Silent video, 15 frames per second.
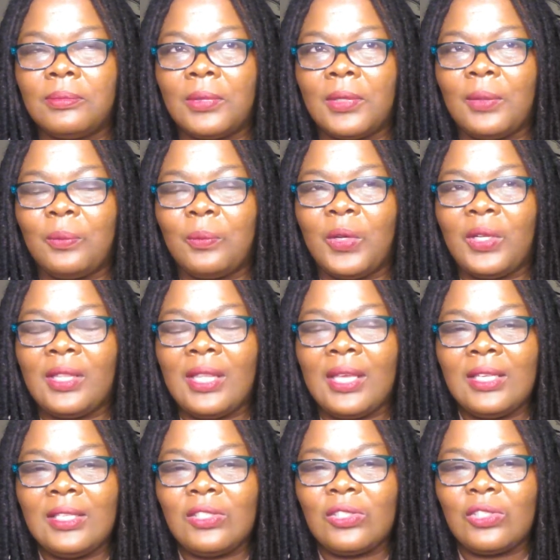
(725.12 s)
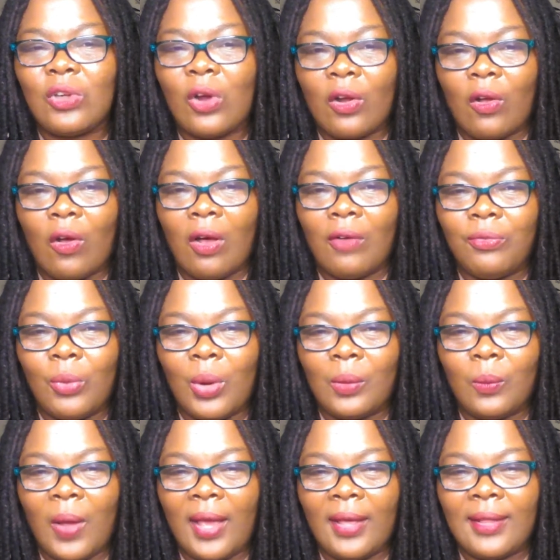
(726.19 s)
when things start off one
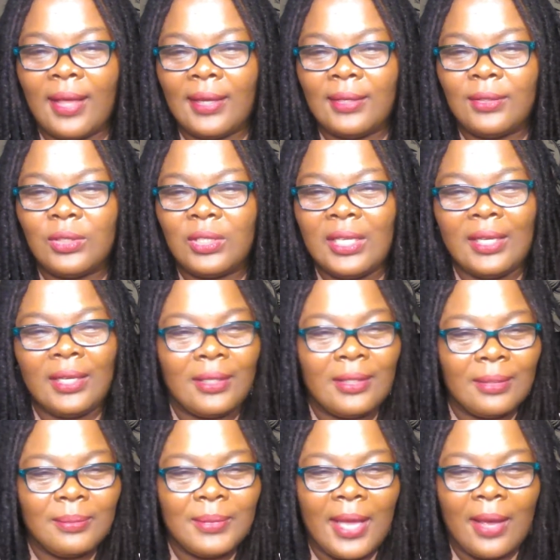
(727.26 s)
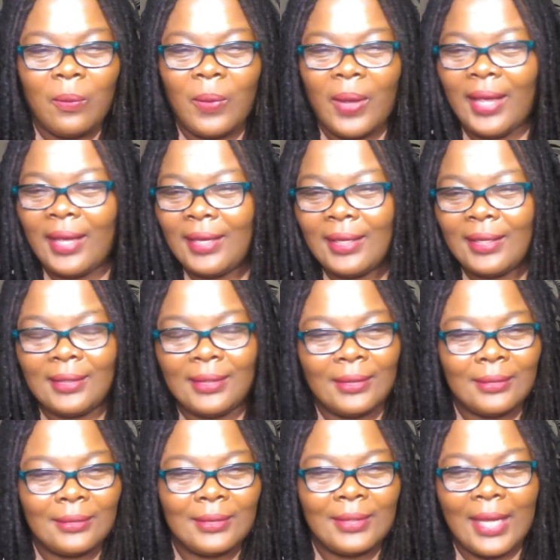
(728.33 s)
way, they usually end up that way.
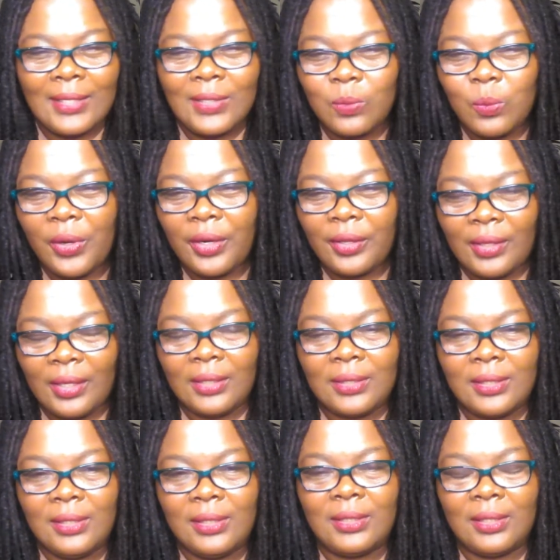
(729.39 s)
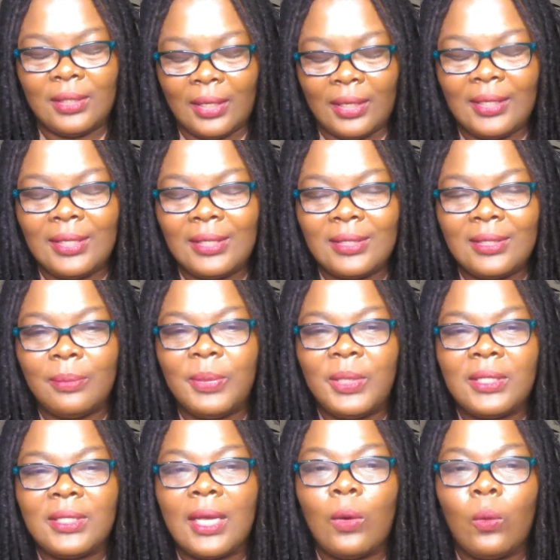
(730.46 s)
And that's where it needs to be
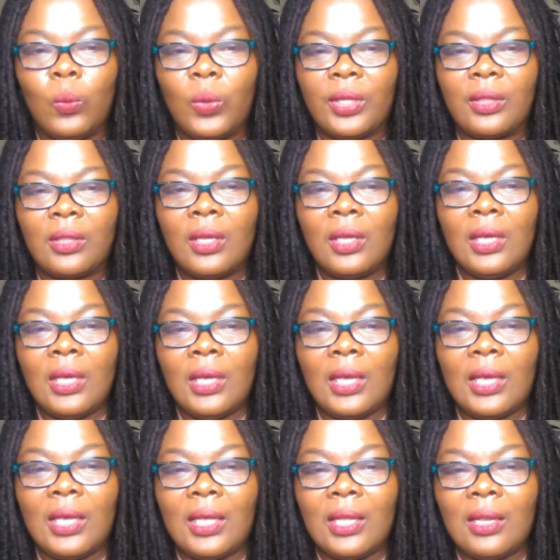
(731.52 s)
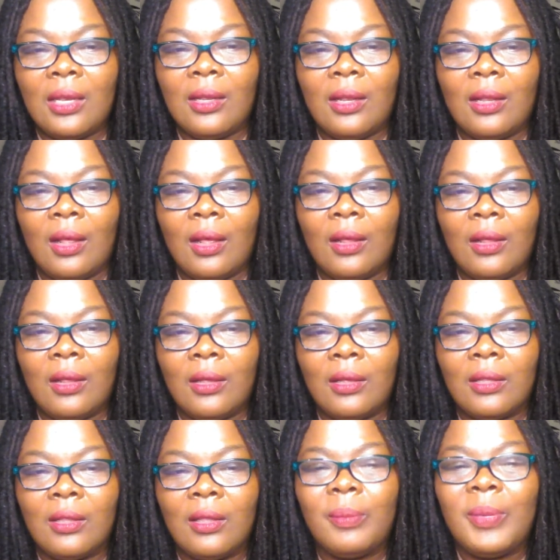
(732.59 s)
dealt with in
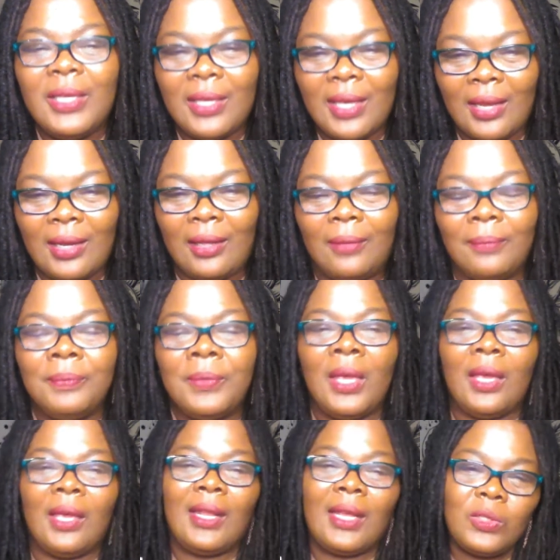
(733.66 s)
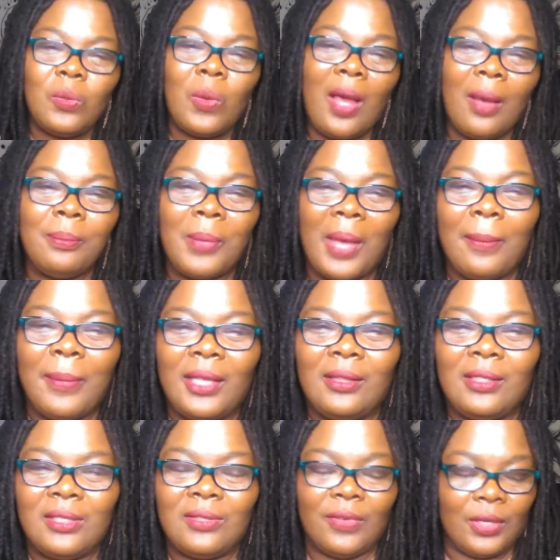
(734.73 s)
the beginning. And that's why I make
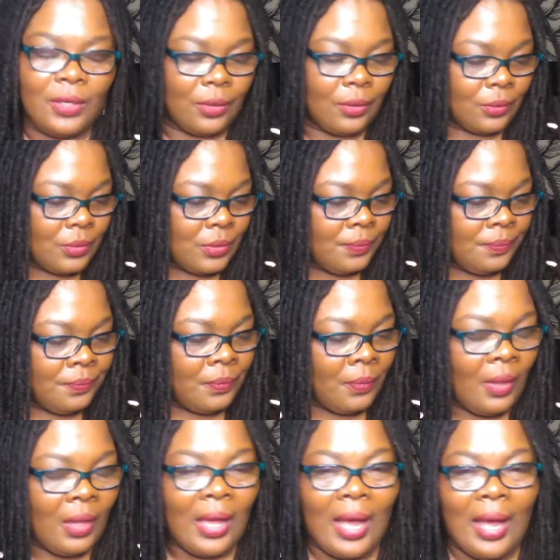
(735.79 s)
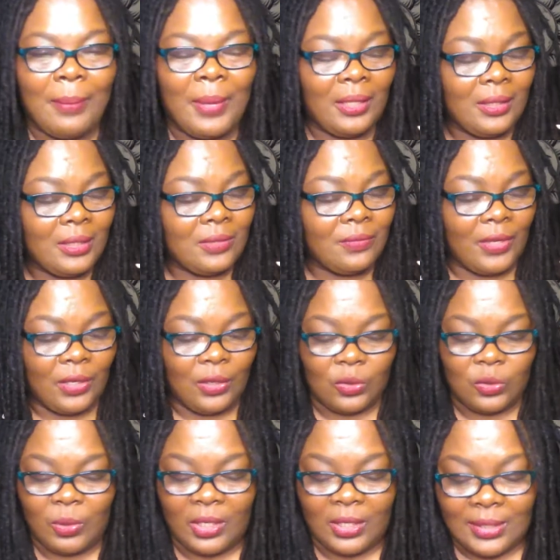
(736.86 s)
these videos. I make these
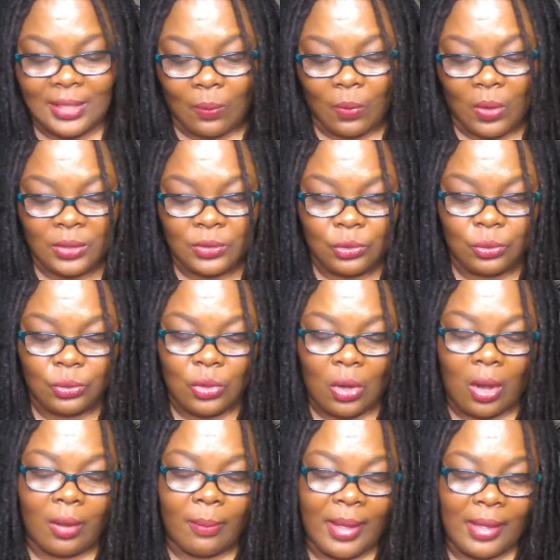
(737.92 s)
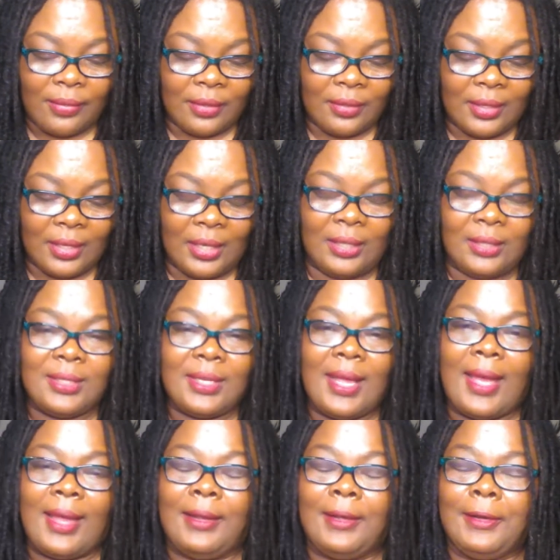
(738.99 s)
videos because I want to talk about the things that